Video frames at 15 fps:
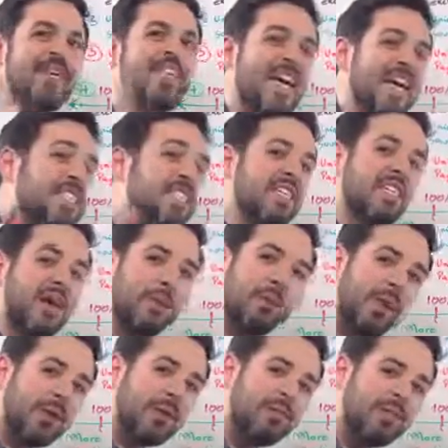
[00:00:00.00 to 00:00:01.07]
that's the
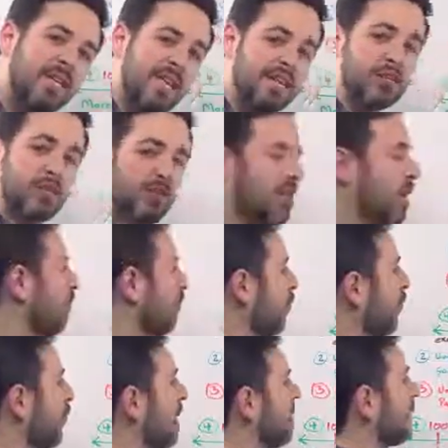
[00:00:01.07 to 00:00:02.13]
number. And so
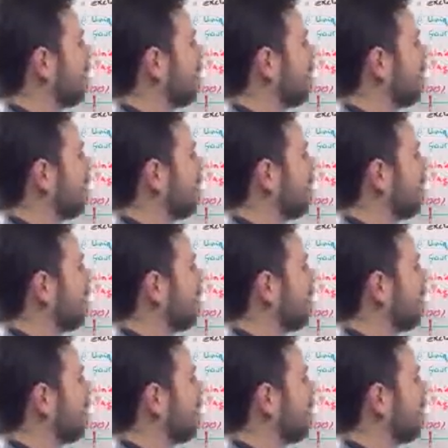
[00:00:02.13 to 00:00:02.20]
therefore, I'm